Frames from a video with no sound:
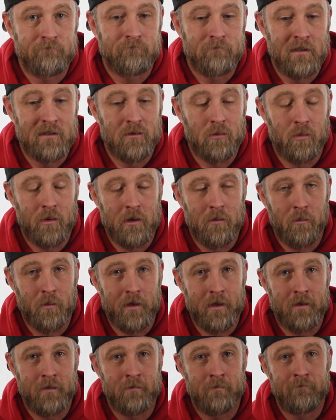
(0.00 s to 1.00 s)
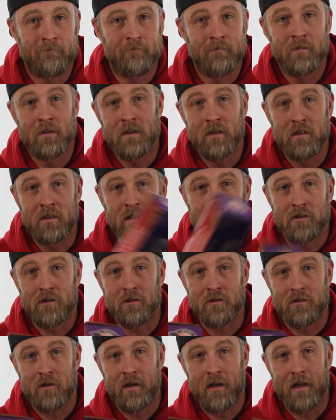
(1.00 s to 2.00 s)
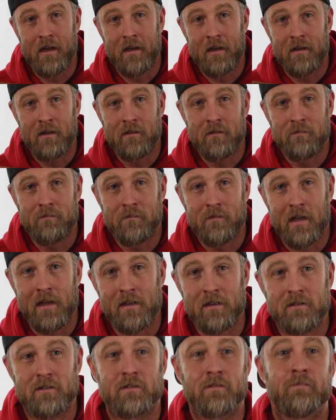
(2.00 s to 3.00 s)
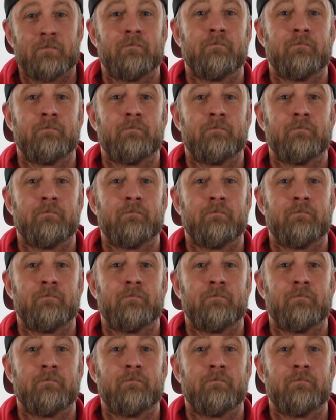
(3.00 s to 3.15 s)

It's a win-win. Get yours today. Thanks.